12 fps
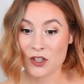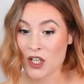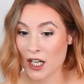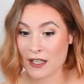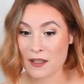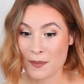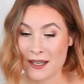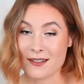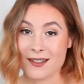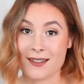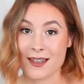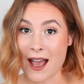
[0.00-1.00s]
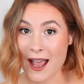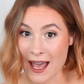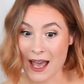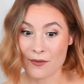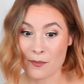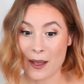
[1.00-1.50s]
sharing the pieces that I
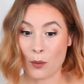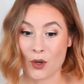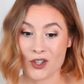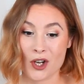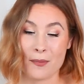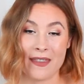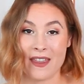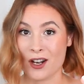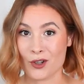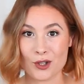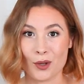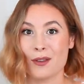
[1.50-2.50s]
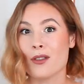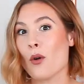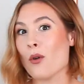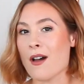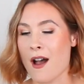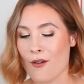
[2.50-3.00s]
have in my wardrobe, and then I'll show you the
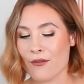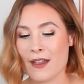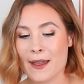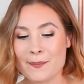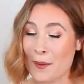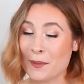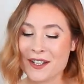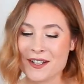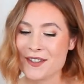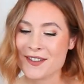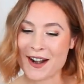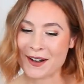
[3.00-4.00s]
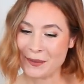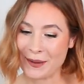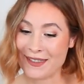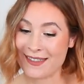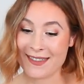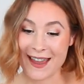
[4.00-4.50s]
whole outfit. I'm going to start
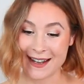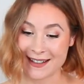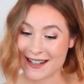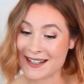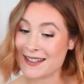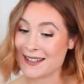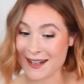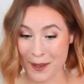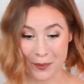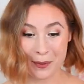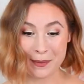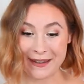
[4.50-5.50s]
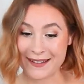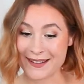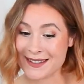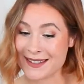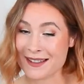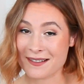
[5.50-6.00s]
with that staple
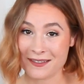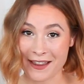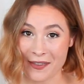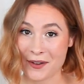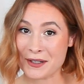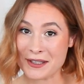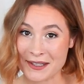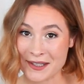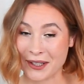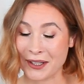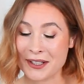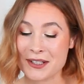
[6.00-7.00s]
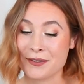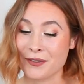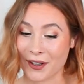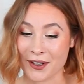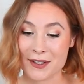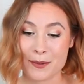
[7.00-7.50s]
piece, the leather skirt,
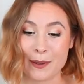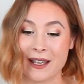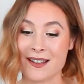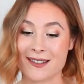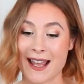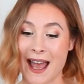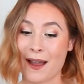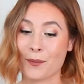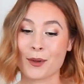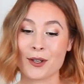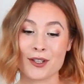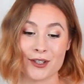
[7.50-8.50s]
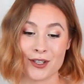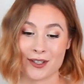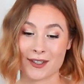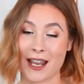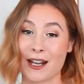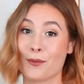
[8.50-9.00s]
first, because that was
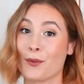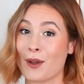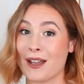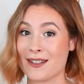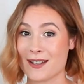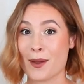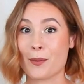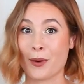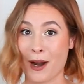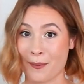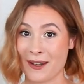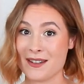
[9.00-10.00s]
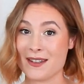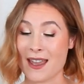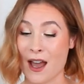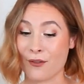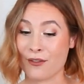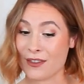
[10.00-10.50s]
just kind of what brought me into the
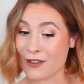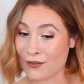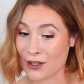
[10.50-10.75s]
outfit in the